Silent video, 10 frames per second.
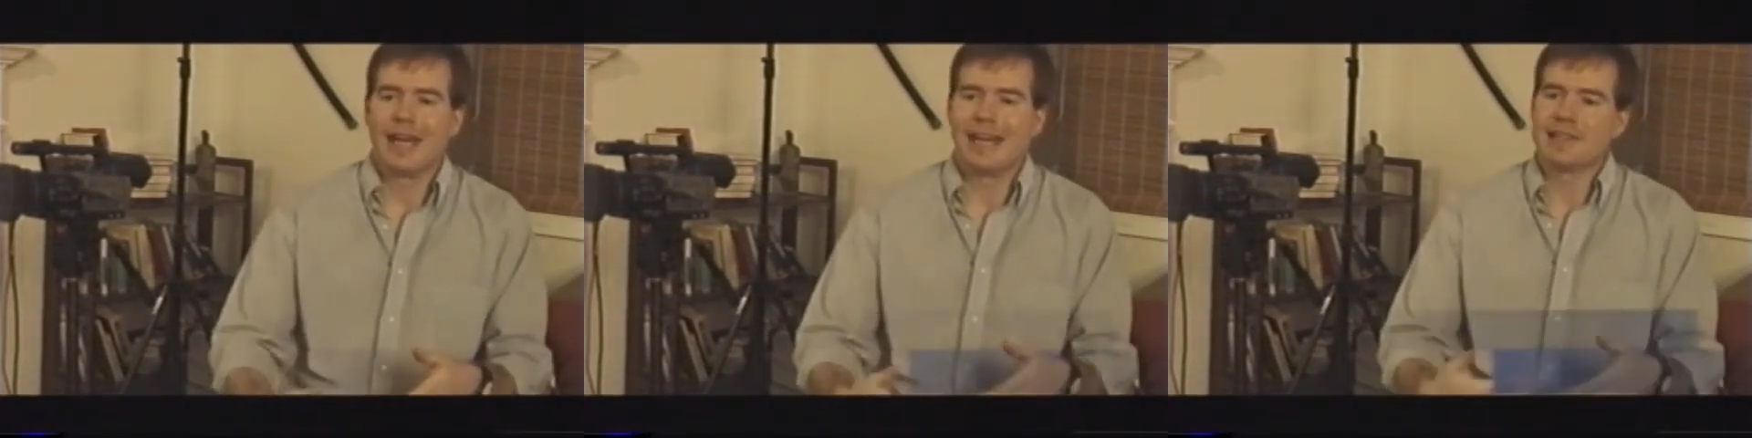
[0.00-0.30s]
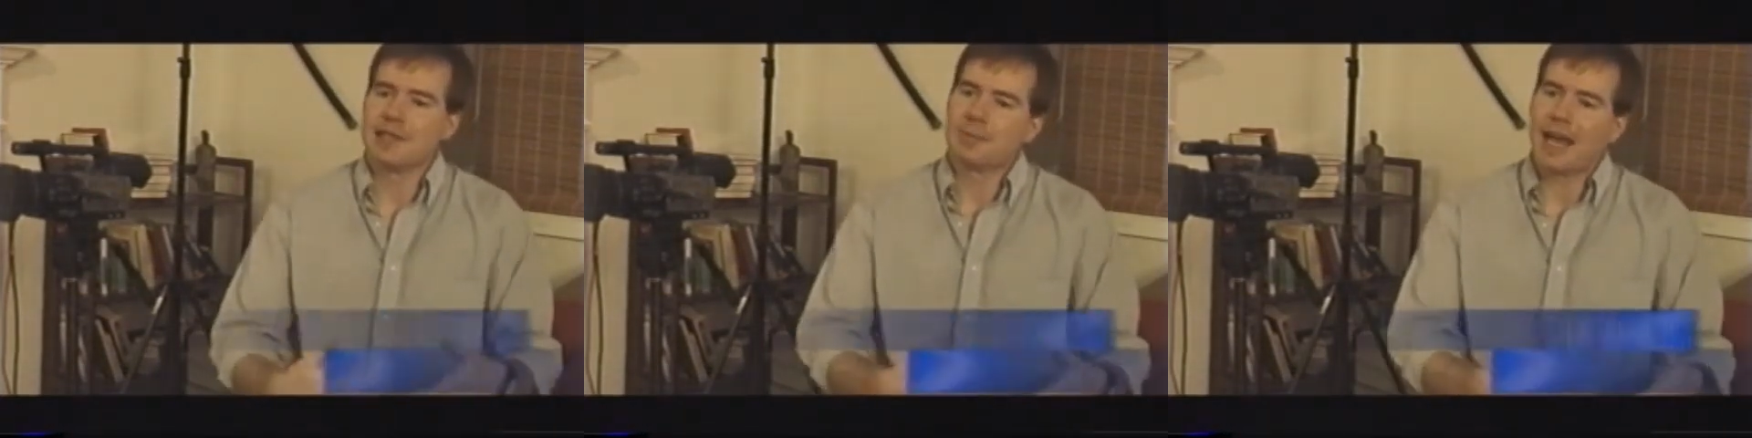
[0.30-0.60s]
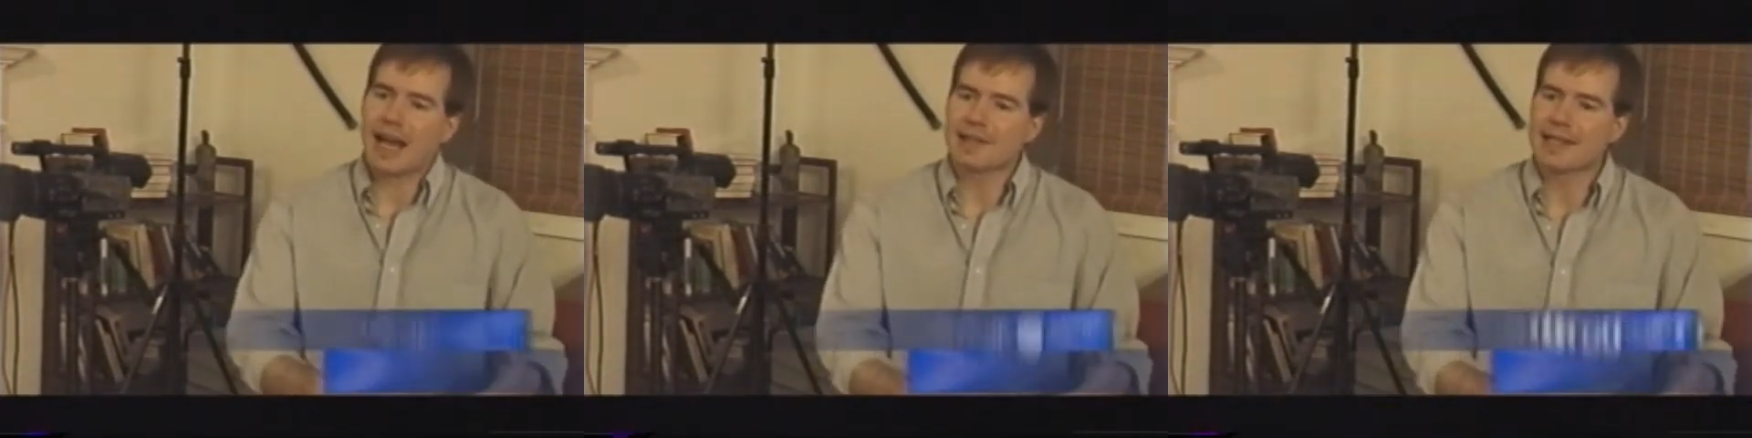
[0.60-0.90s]
And as his
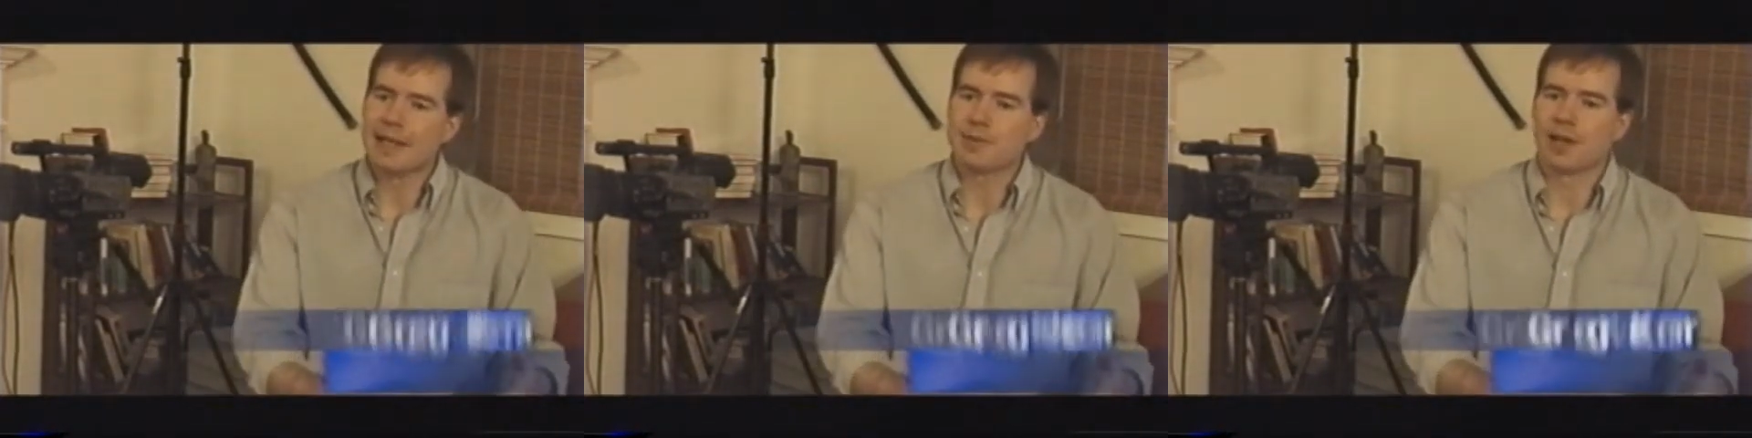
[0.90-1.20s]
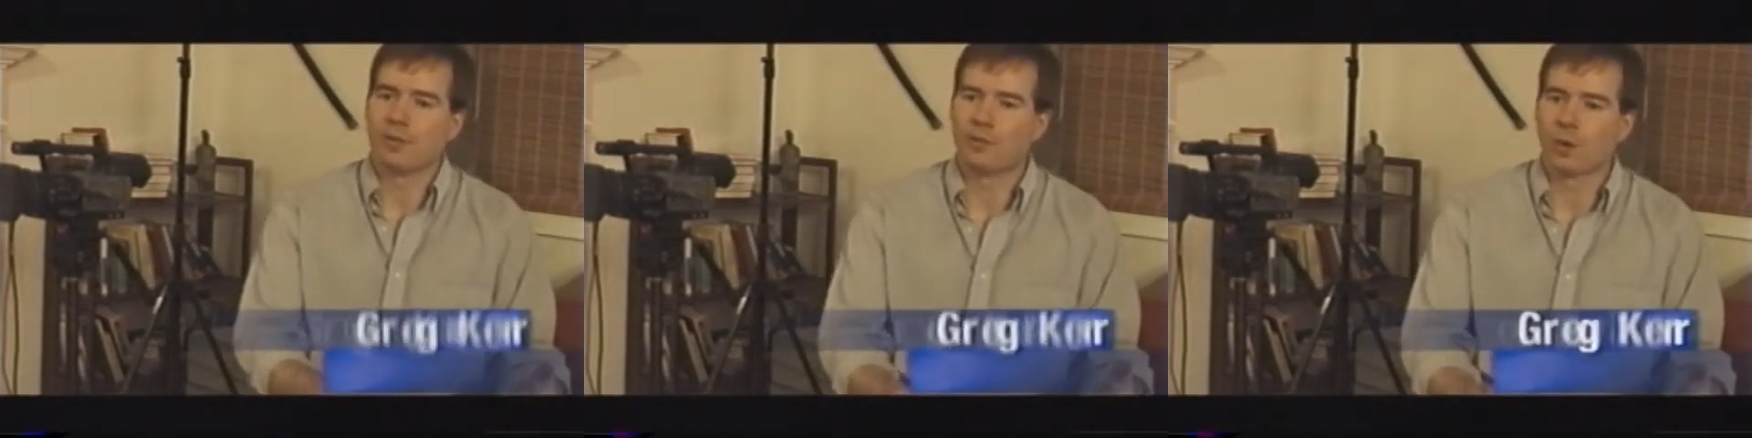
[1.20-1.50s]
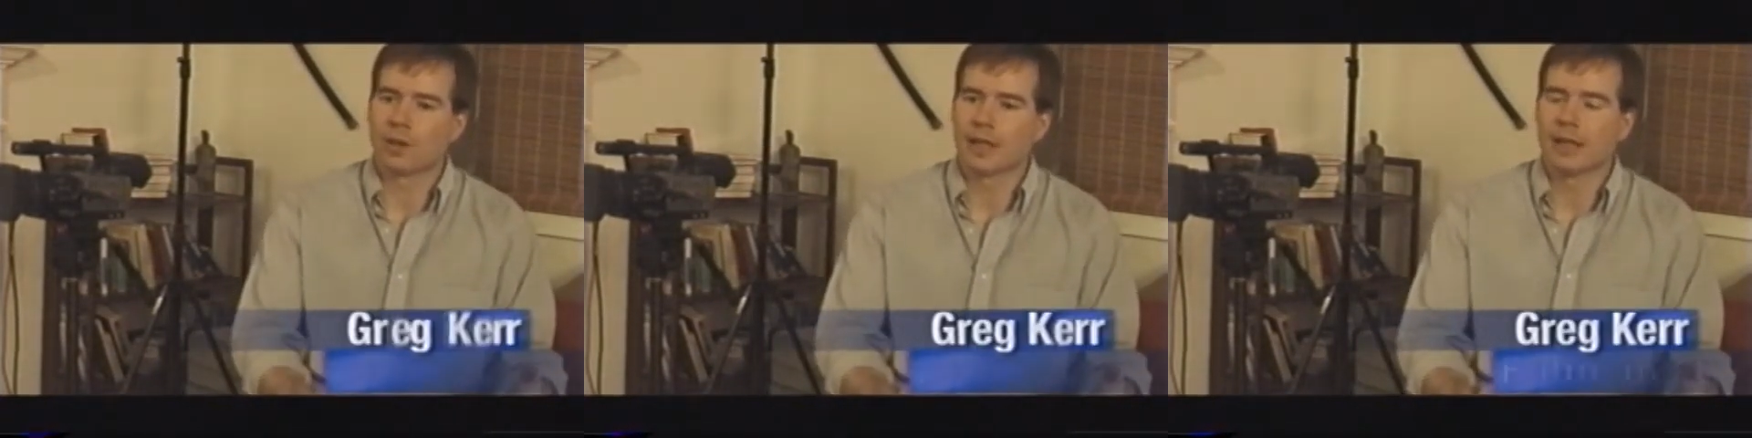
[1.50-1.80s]
past keeps
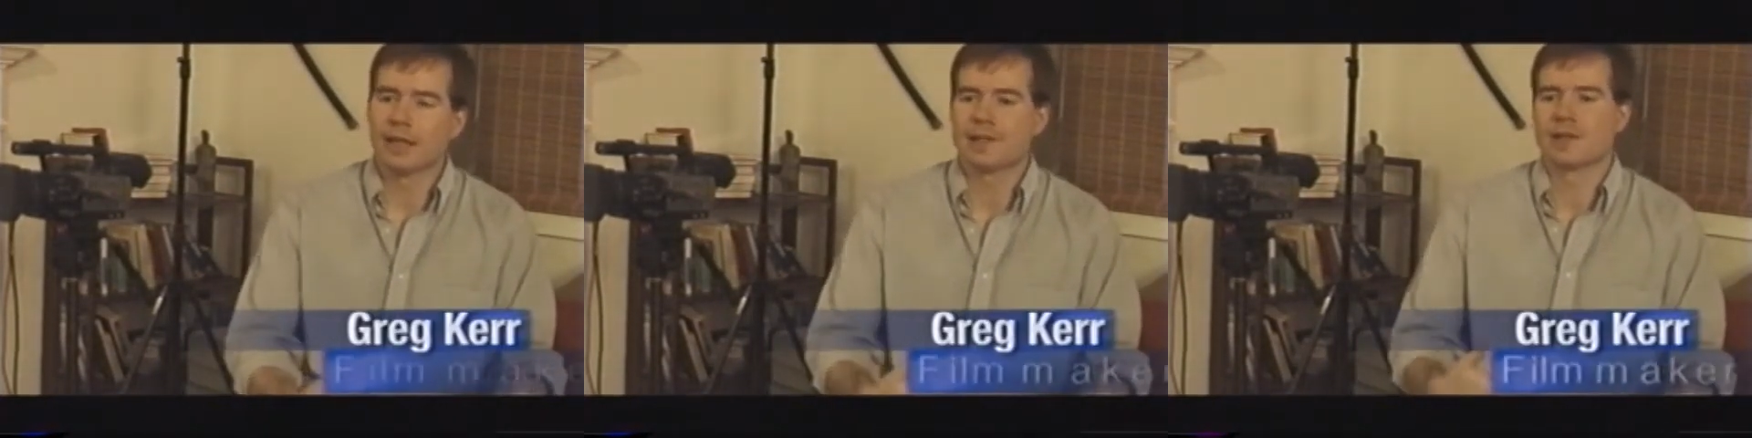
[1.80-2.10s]
unfolding,